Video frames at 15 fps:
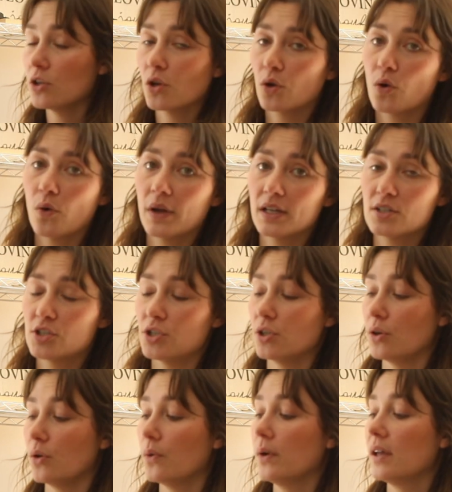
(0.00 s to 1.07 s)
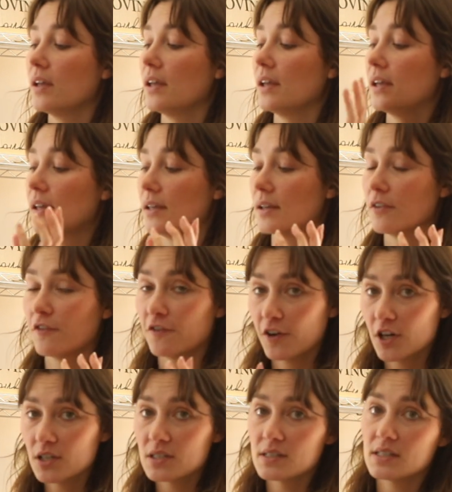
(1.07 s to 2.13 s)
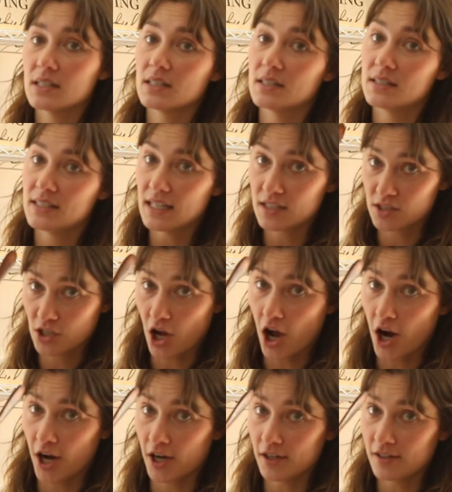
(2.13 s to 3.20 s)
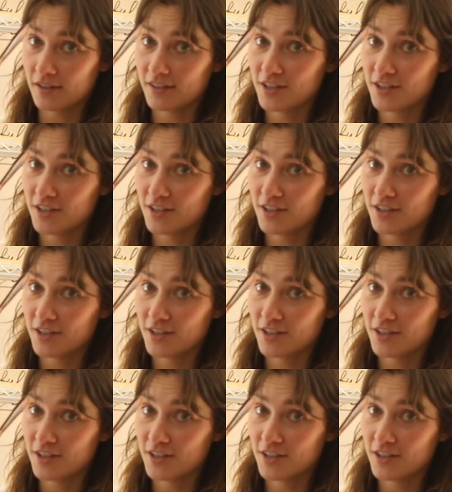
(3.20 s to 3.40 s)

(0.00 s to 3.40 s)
You're going to first discard